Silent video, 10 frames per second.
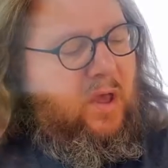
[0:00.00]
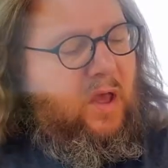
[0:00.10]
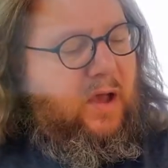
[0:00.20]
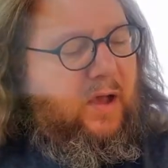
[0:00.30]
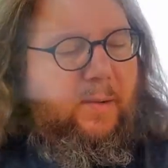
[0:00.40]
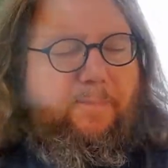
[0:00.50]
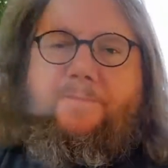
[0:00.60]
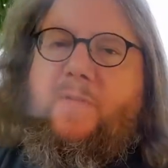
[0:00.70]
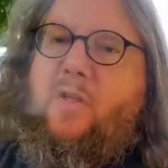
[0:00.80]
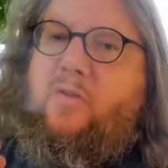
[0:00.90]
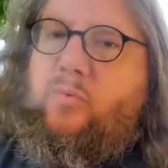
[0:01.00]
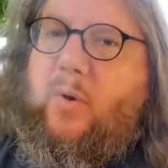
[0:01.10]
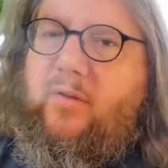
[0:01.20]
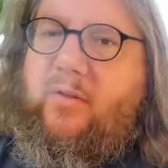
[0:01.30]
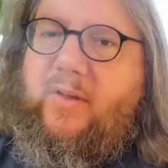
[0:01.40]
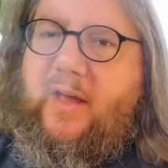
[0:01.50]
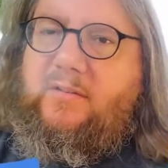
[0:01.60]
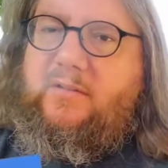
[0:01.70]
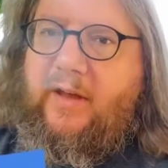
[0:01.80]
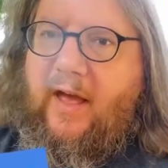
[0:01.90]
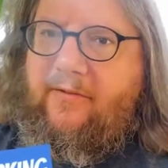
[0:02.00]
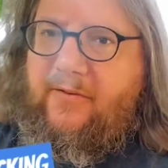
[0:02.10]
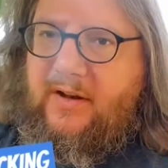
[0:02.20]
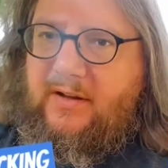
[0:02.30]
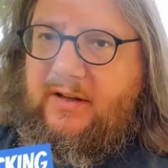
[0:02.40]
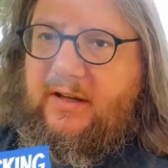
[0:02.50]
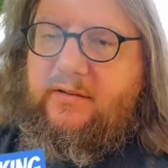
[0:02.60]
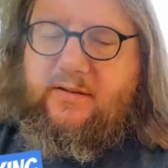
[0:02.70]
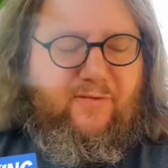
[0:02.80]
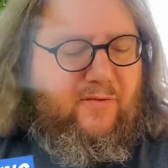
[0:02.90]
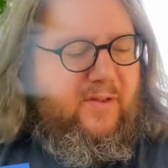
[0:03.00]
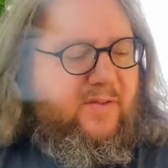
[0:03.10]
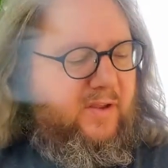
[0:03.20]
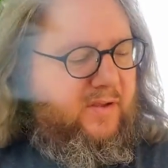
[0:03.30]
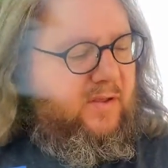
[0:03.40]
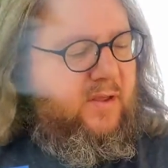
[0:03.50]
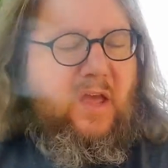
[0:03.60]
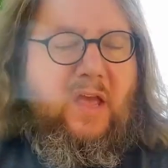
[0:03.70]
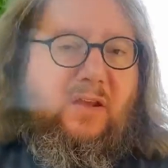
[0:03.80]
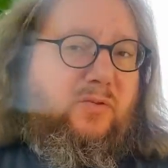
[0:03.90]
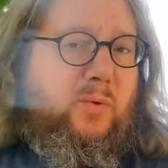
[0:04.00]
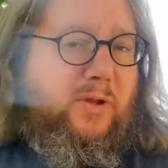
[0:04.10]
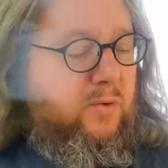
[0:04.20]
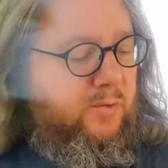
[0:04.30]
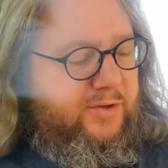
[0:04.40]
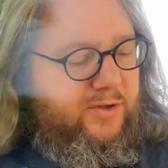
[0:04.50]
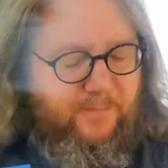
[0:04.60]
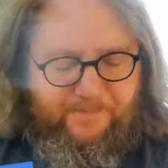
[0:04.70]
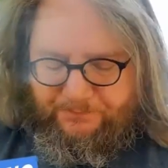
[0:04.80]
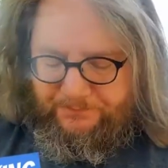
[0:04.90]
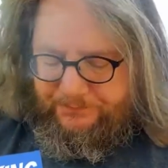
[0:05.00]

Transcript: ukulele. There's one other thing I definitely think is really cool to do.